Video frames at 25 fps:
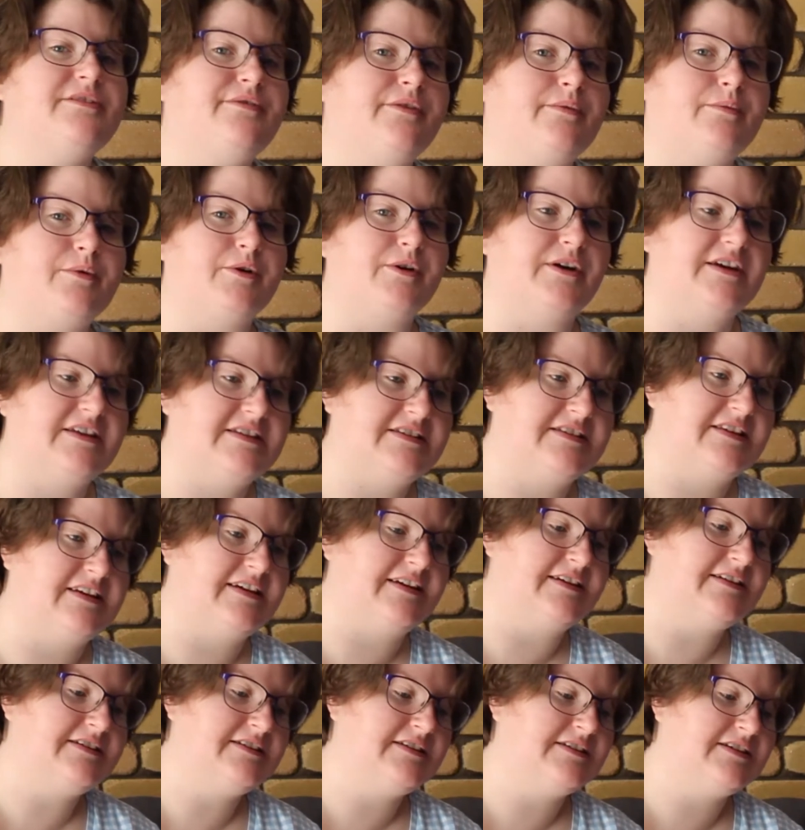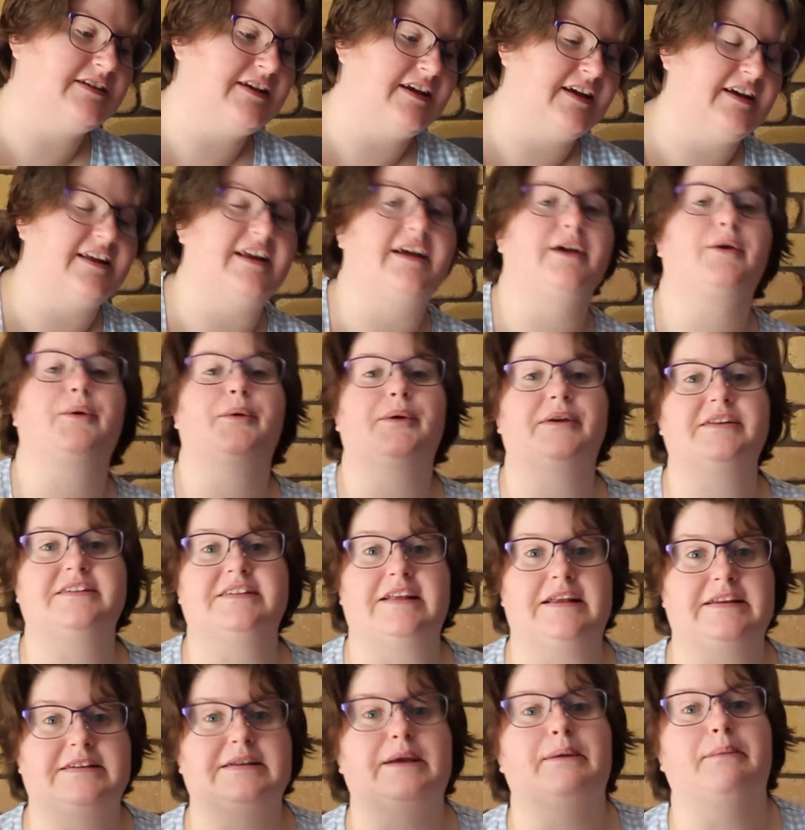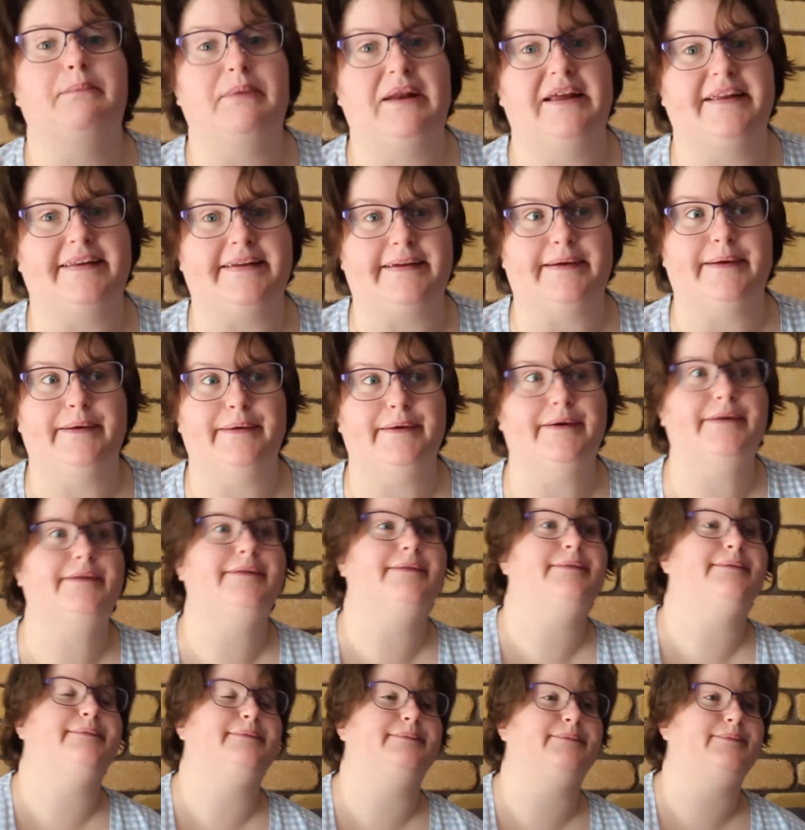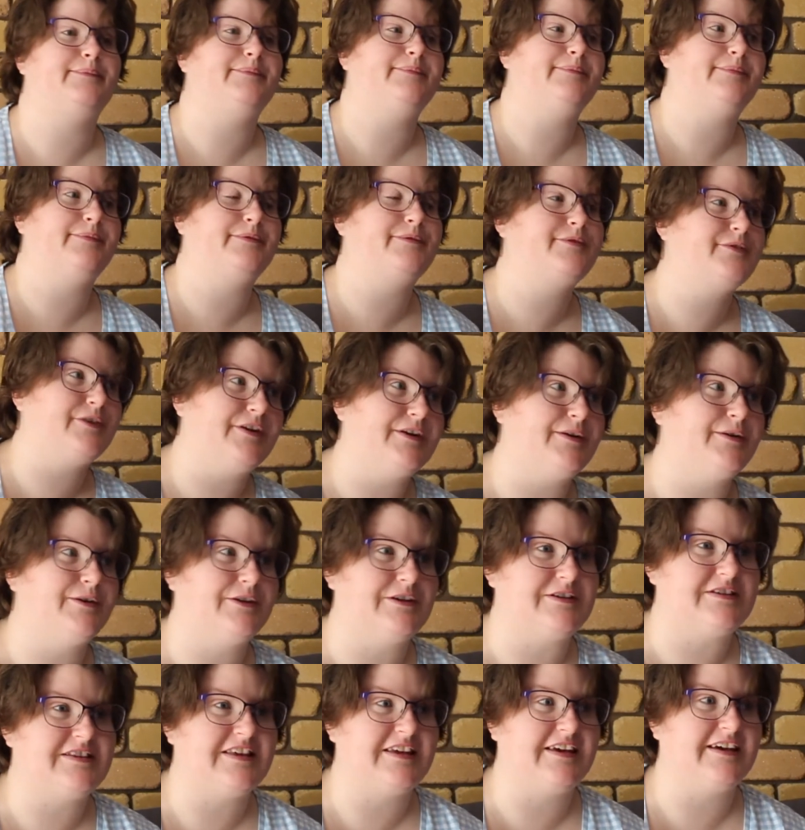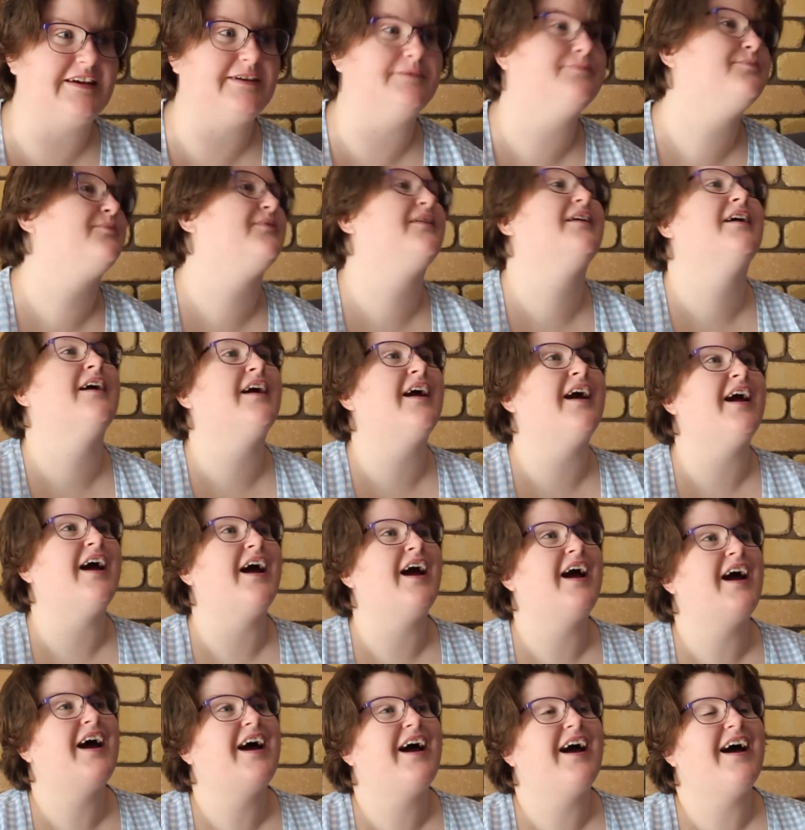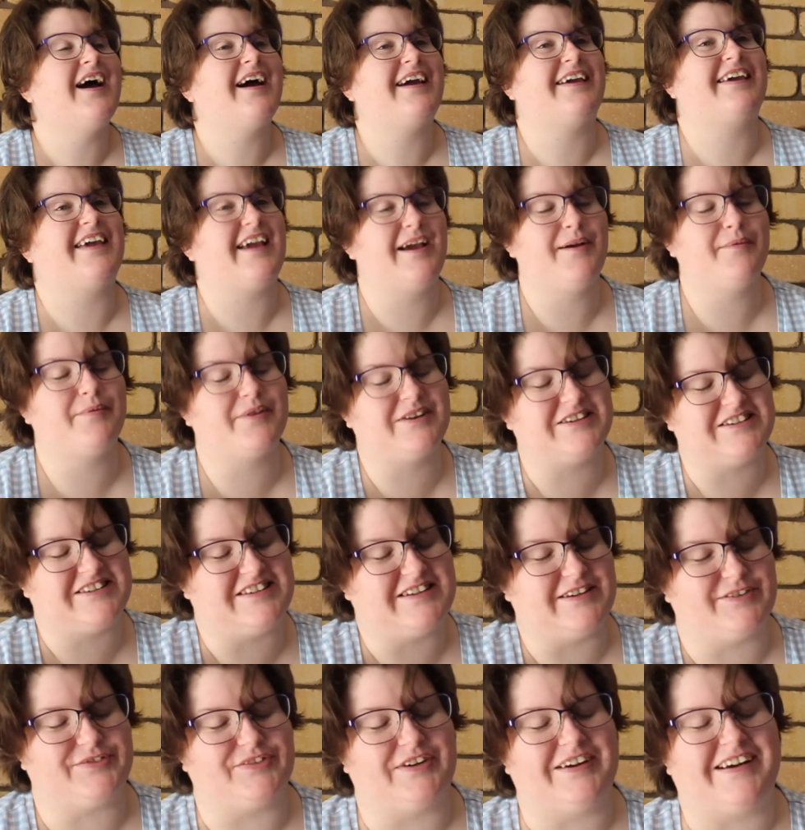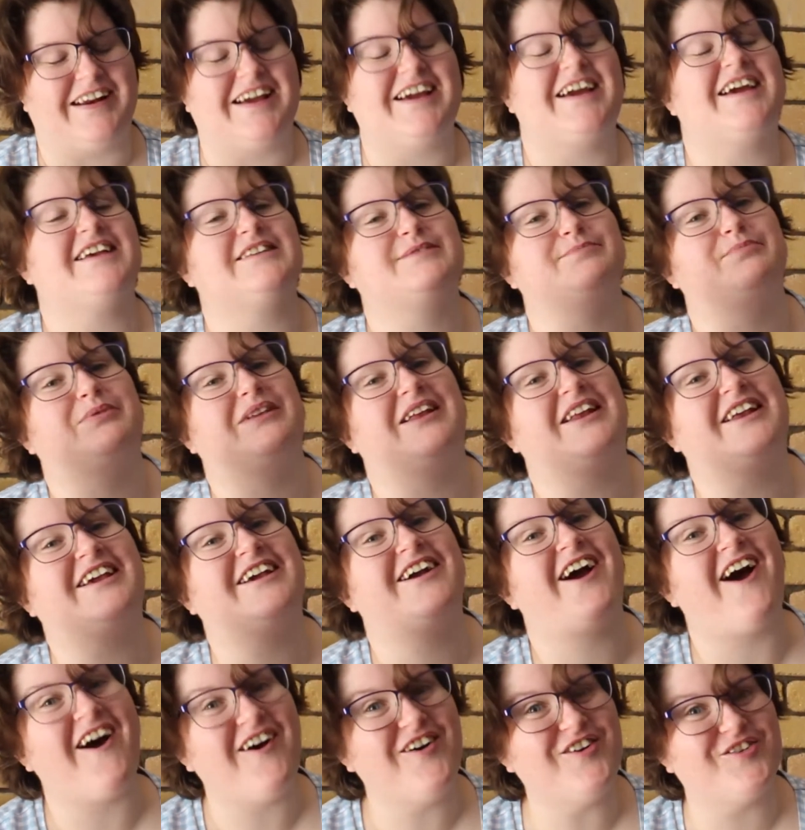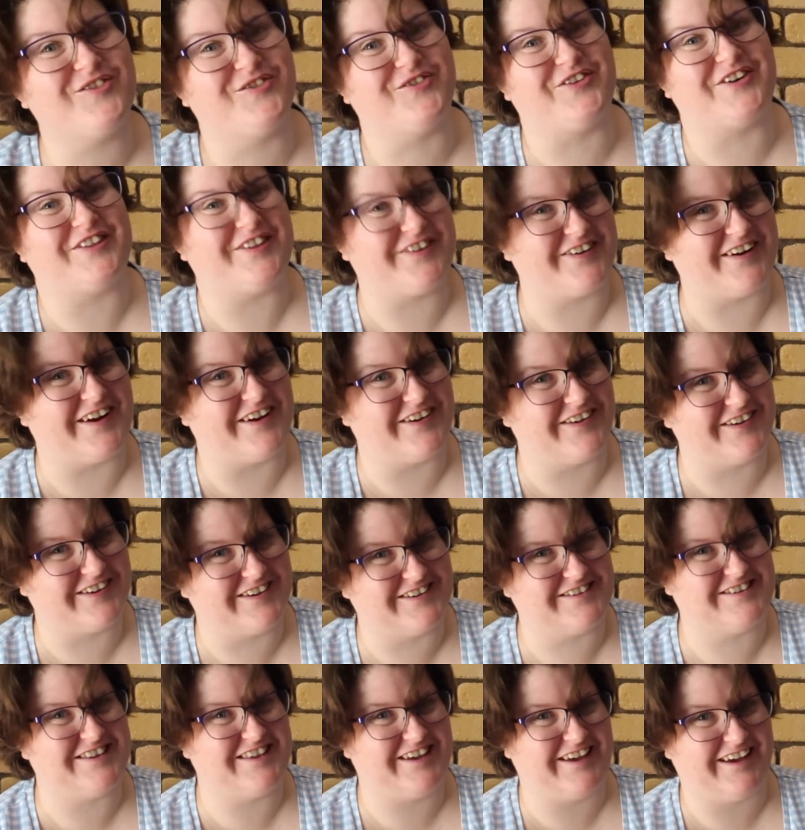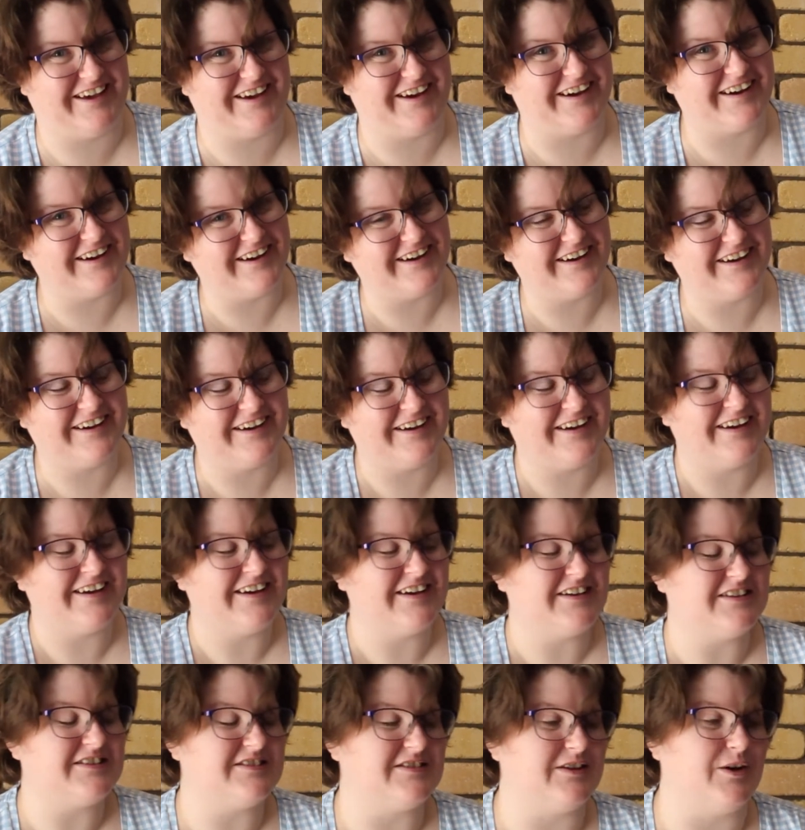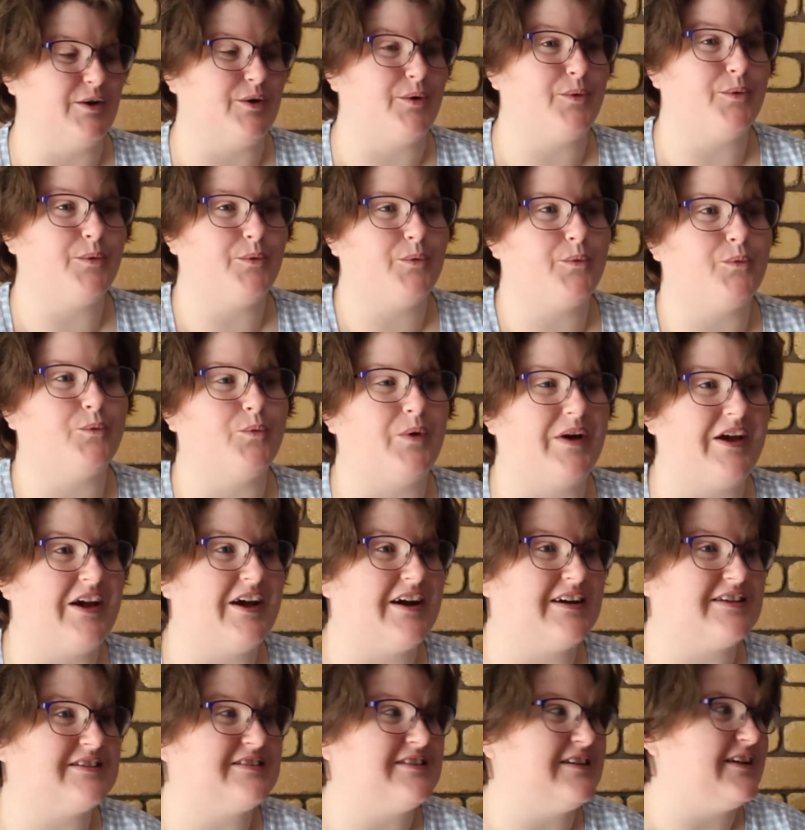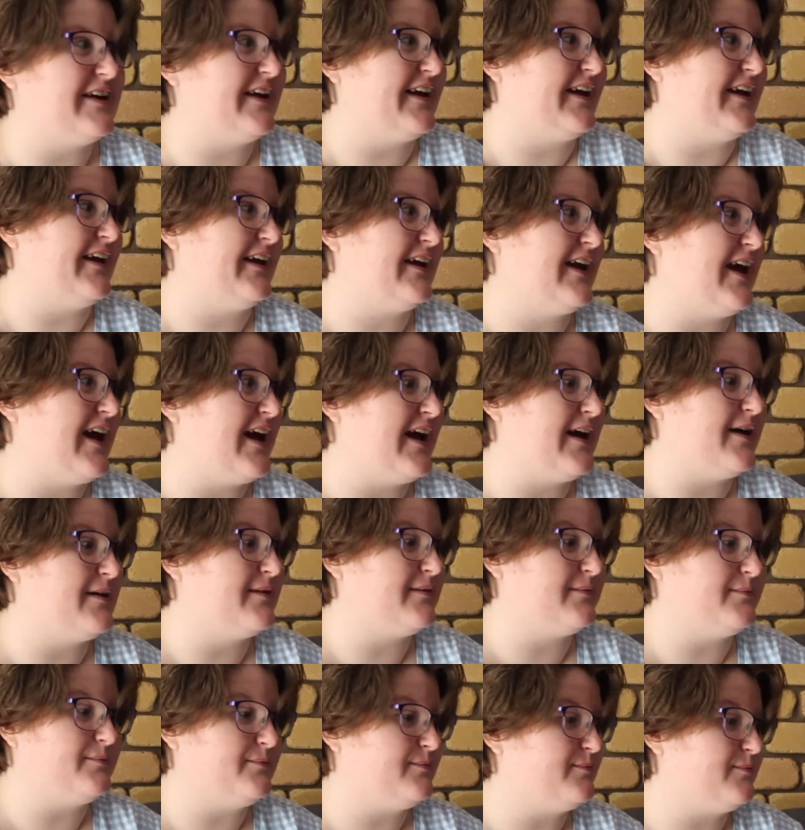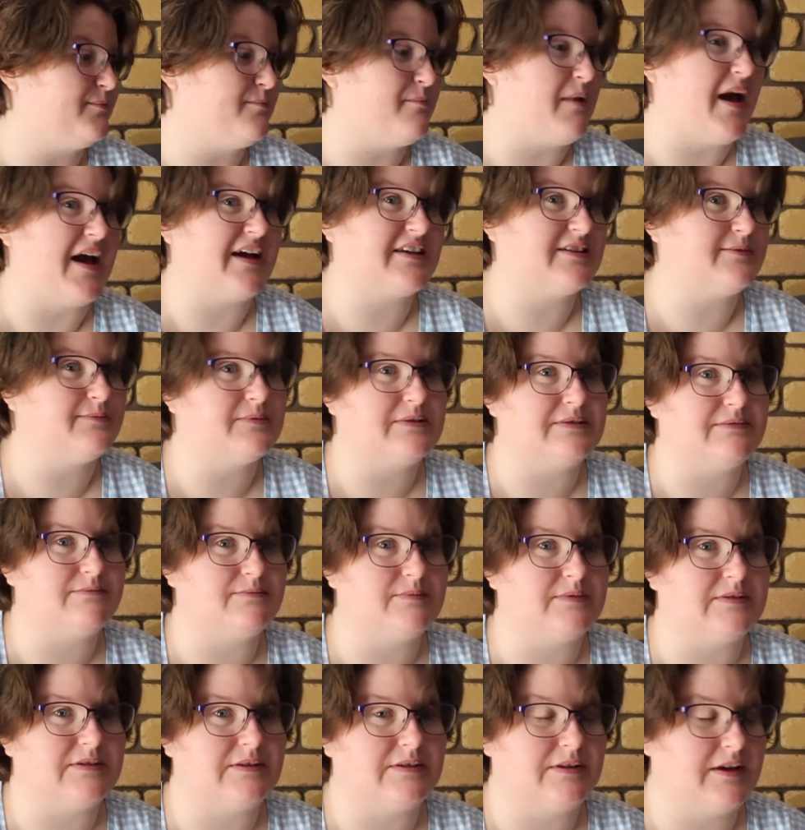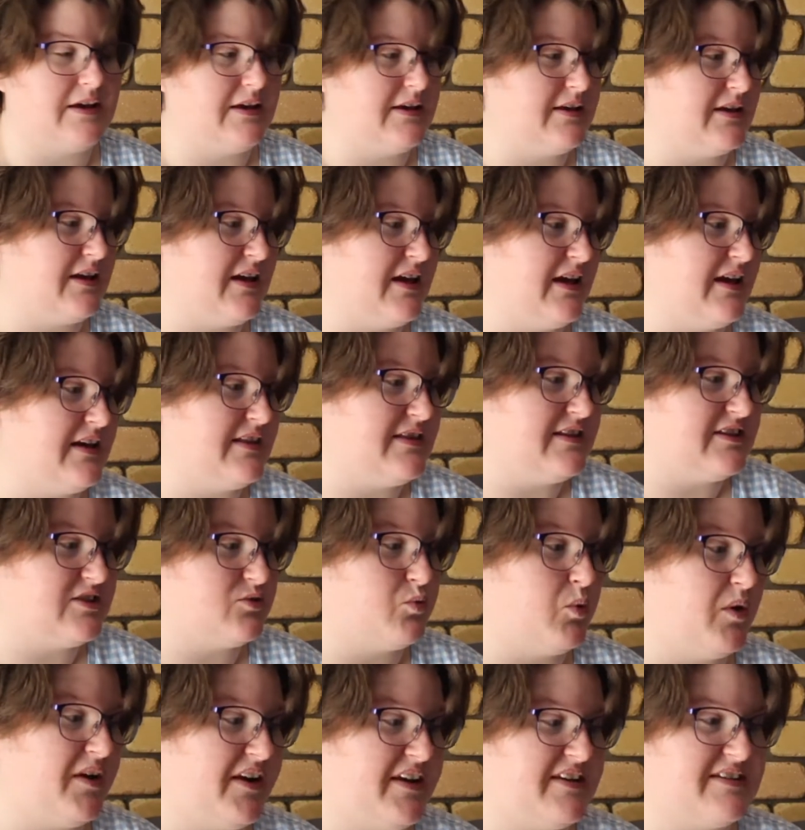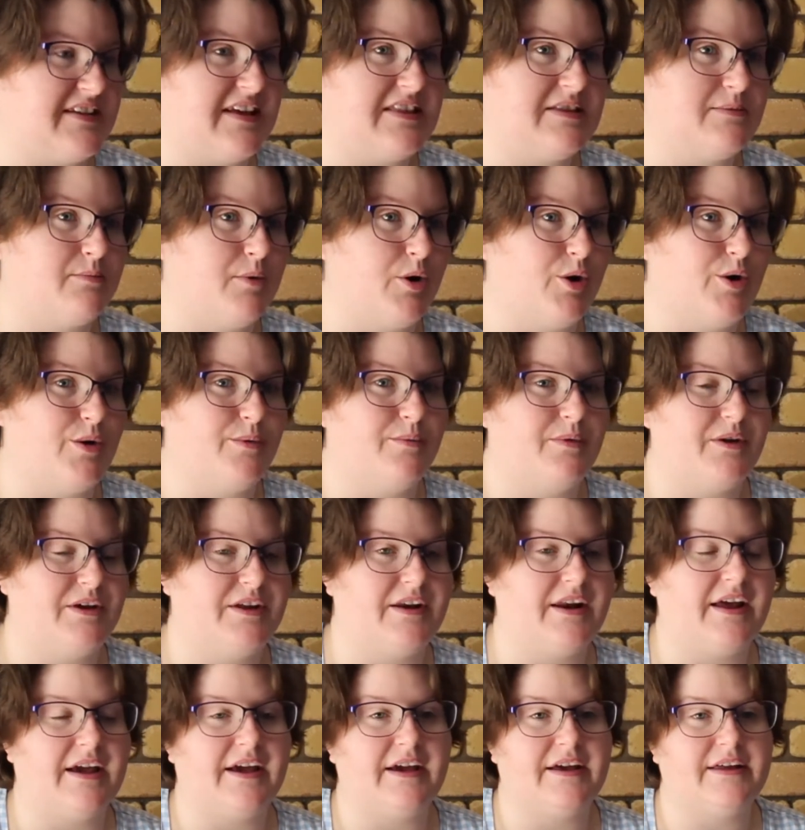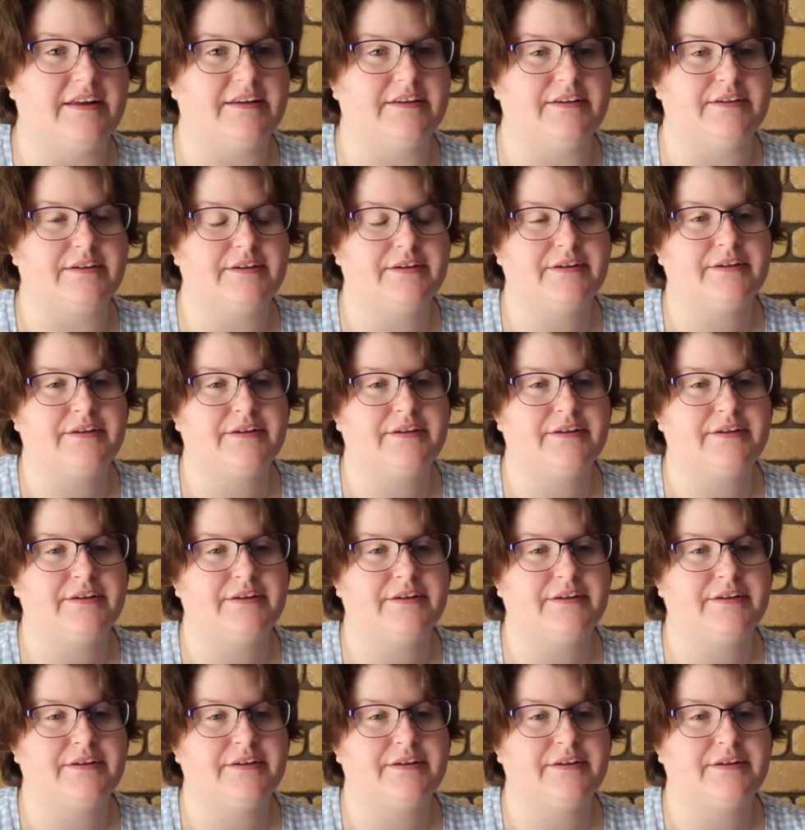from Queensland. Now Queensland's bloody hot 3/4 of the year. Canberra's different. It's bloody cold for 3/4 of the year. So we are sitting at maximums in the 20s at the moment, and